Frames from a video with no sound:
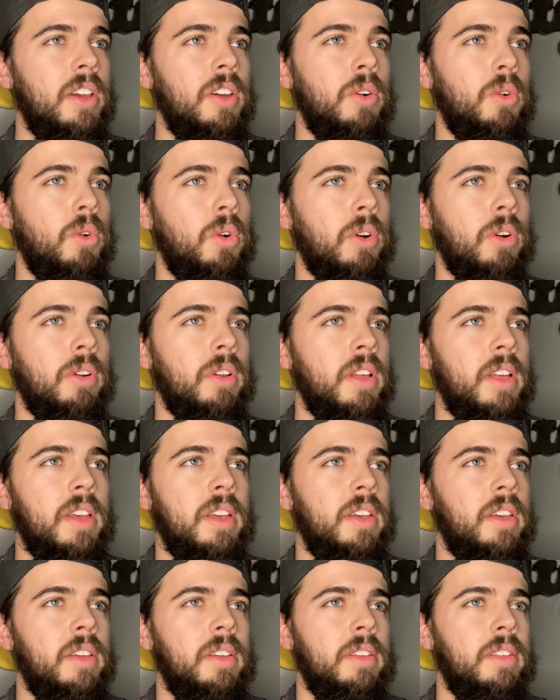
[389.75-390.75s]
or
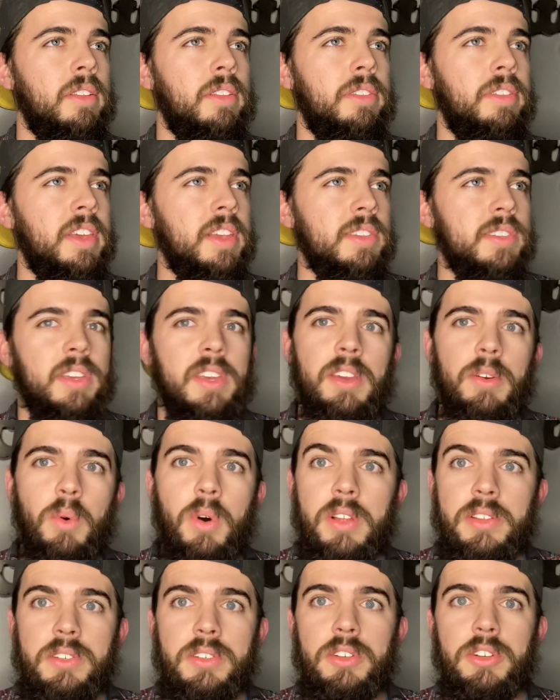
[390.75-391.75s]
things that he
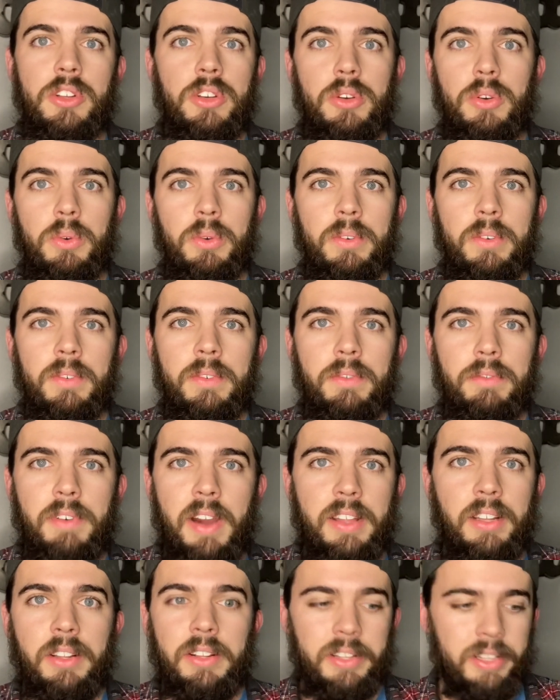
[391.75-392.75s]
wants to do
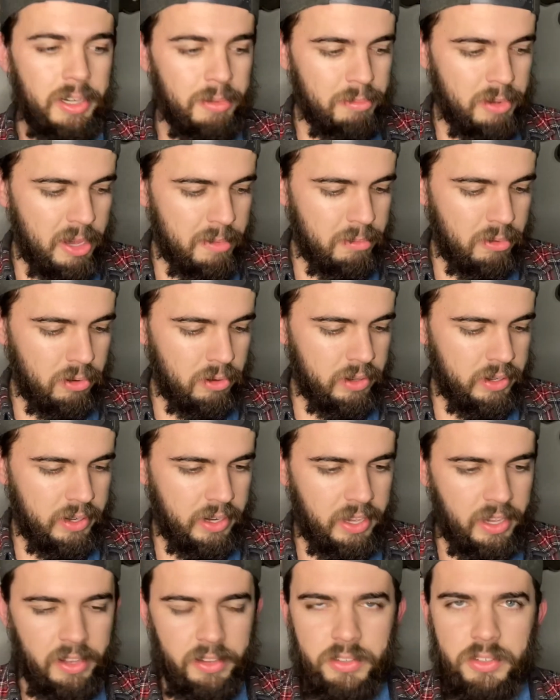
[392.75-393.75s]
violently to people, and
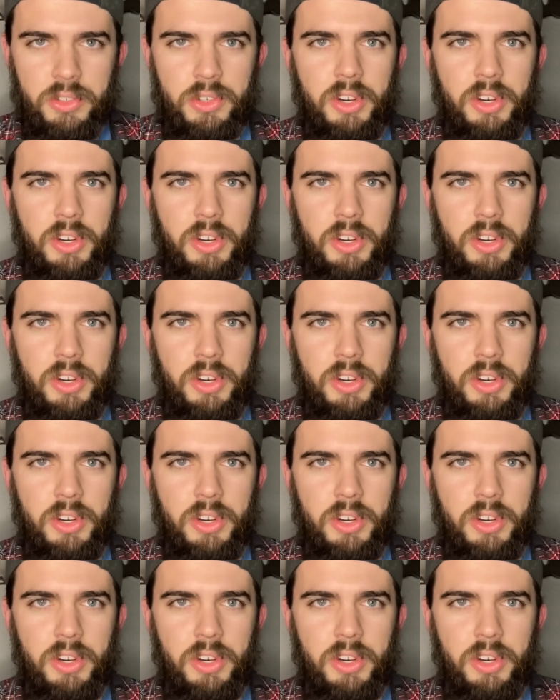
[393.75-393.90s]
he